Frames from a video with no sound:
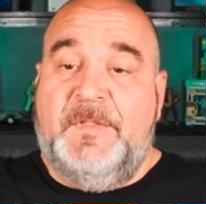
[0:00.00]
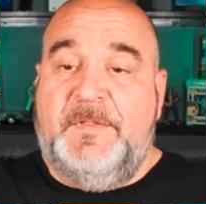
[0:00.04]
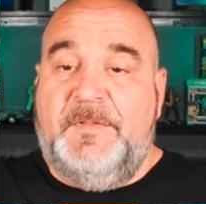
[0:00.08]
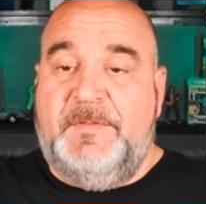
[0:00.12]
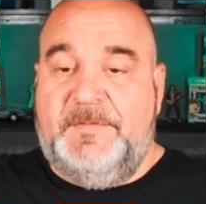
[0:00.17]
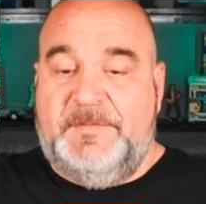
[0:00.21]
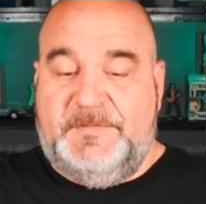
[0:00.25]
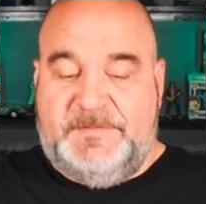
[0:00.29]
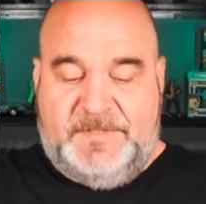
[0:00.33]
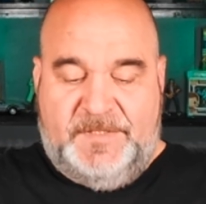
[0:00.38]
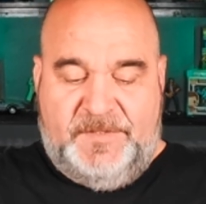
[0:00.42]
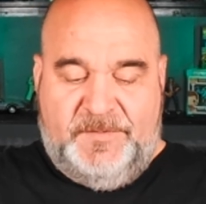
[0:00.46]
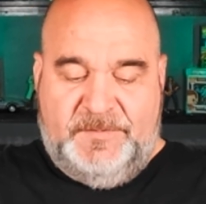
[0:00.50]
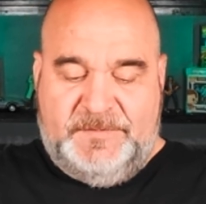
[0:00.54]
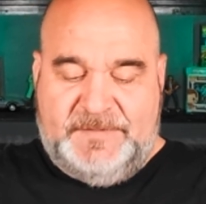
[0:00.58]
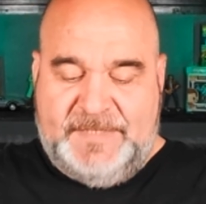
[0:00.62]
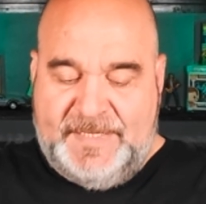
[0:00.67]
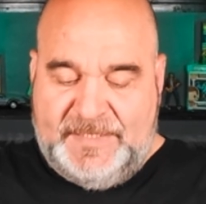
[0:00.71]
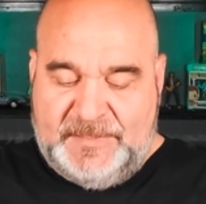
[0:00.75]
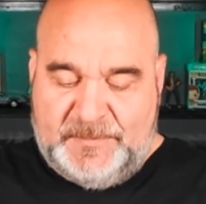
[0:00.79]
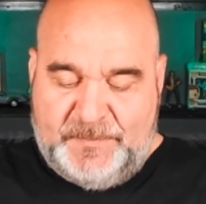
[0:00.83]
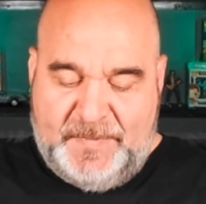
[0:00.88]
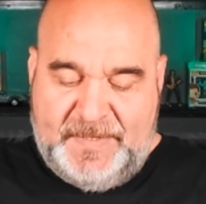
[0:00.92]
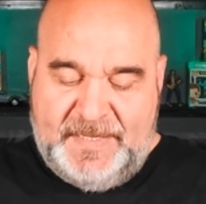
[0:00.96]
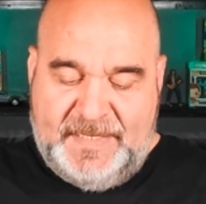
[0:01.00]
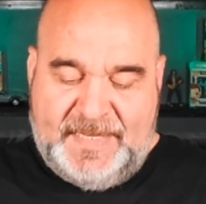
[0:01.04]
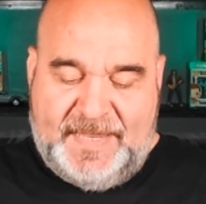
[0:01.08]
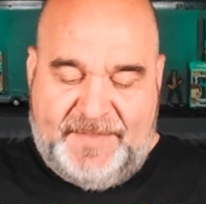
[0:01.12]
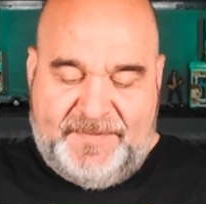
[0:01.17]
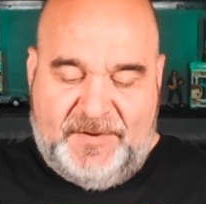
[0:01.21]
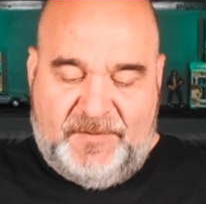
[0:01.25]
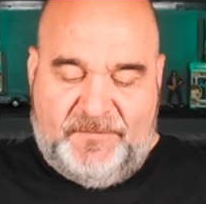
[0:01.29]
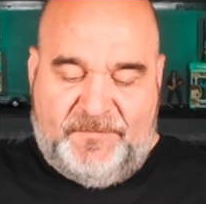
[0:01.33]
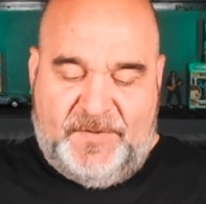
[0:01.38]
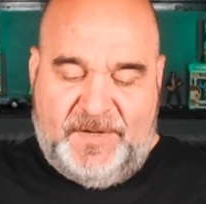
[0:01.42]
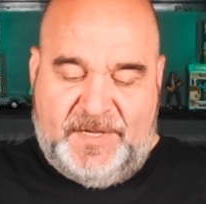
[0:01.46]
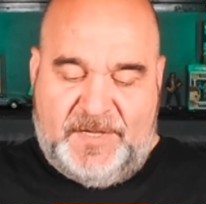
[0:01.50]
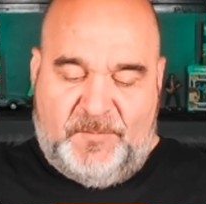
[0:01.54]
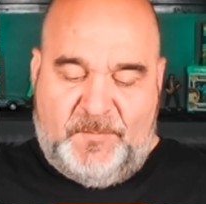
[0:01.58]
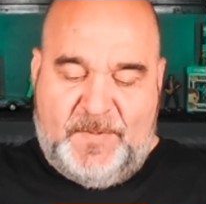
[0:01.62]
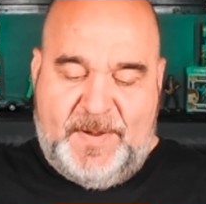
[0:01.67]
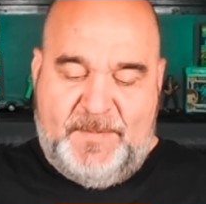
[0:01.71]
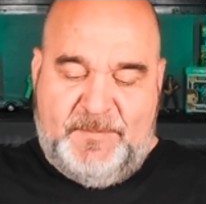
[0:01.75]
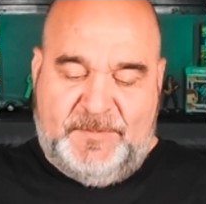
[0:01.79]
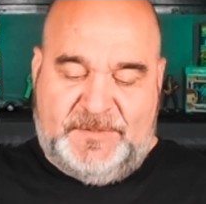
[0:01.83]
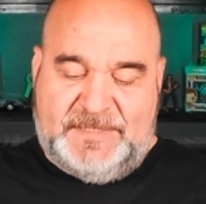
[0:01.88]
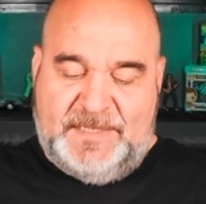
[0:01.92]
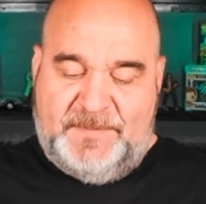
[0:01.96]
So it sounds to me like they're fucking
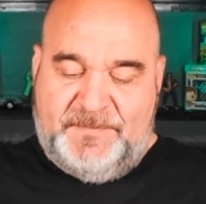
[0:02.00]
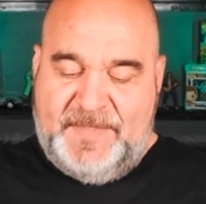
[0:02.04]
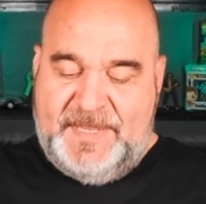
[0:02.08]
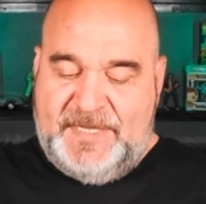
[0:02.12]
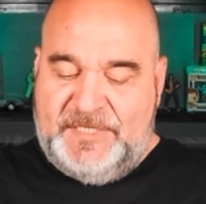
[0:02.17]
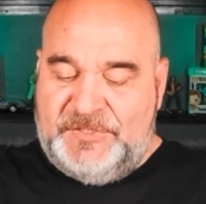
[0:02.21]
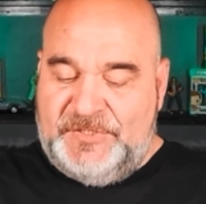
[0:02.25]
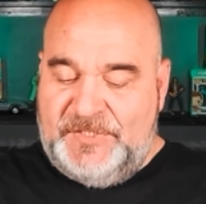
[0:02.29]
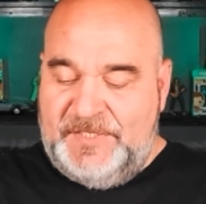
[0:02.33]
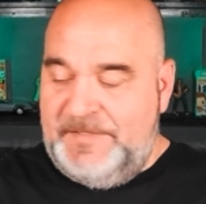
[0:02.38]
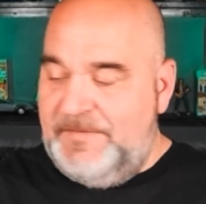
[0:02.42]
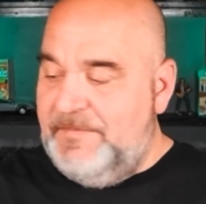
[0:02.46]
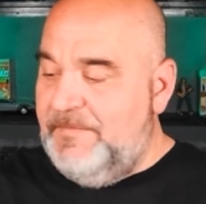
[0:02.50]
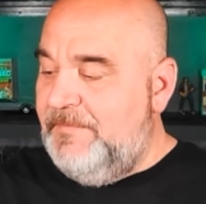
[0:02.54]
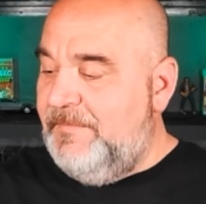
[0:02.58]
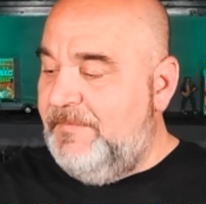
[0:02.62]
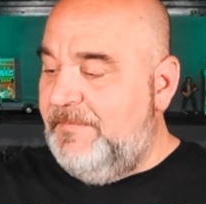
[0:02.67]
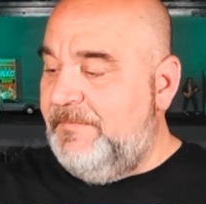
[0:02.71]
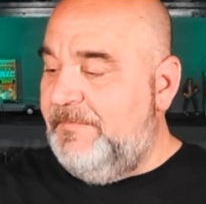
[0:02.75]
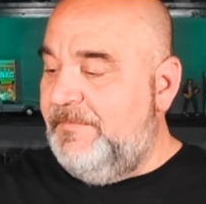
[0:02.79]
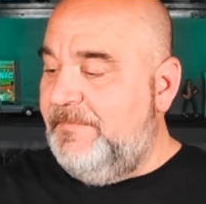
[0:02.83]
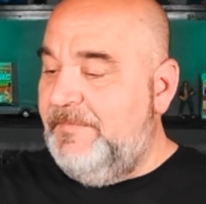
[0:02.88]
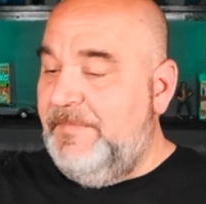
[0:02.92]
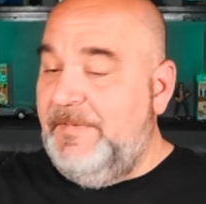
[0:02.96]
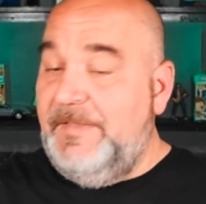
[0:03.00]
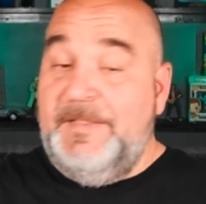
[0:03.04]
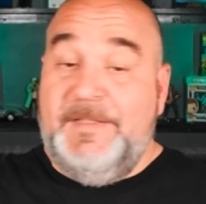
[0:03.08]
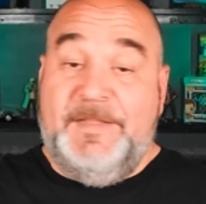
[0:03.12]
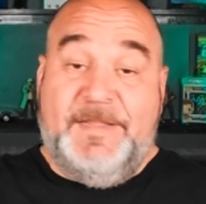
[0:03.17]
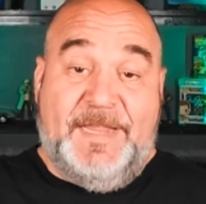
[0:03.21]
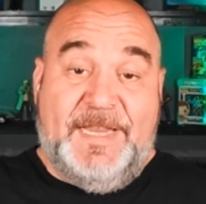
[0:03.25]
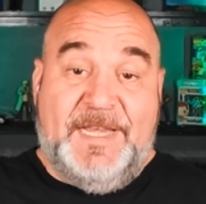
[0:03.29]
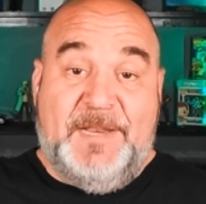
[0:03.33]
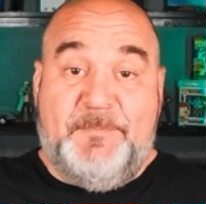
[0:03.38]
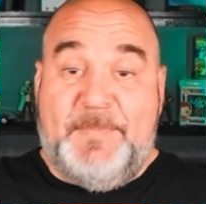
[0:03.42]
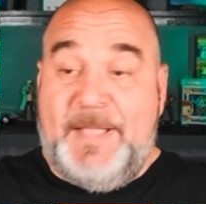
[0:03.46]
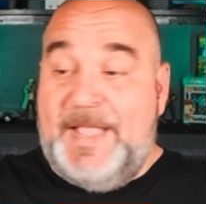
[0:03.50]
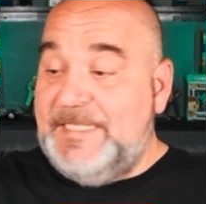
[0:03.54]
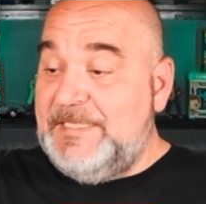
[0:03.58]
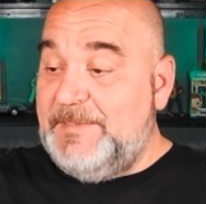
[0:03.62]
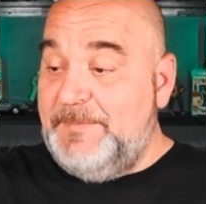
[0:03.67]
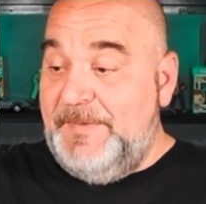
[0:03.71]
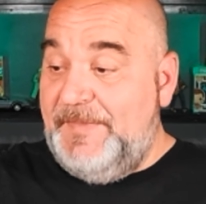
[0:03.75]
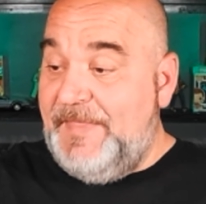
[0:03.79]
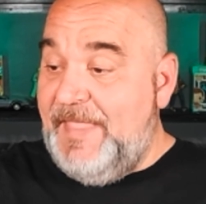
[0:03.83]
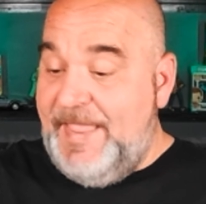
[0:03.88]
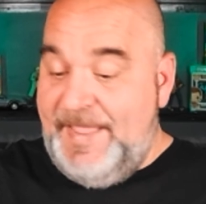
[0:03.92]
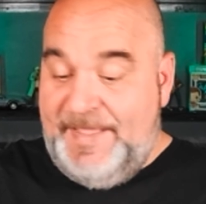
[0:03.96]
around with something they shouldn't, and it bites
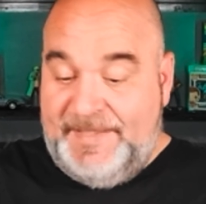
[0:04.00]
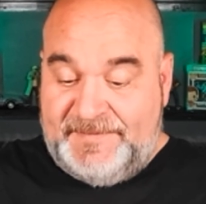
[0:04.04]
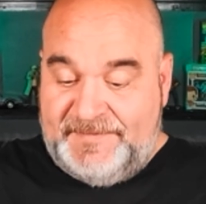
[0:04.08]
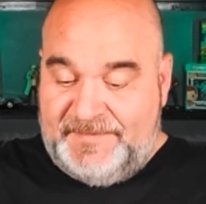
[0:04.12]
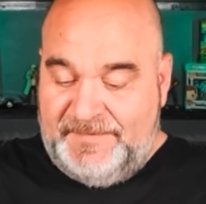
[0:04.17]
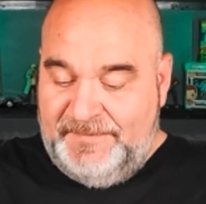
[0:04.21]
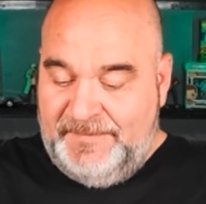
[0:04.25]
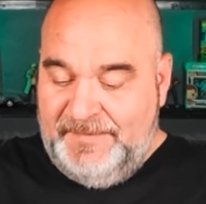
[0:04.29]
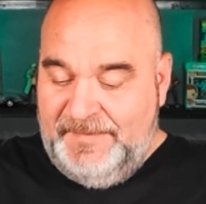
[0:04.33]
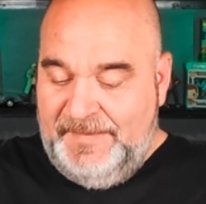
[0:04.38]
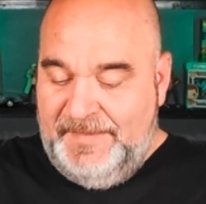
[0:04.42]
them in the ass.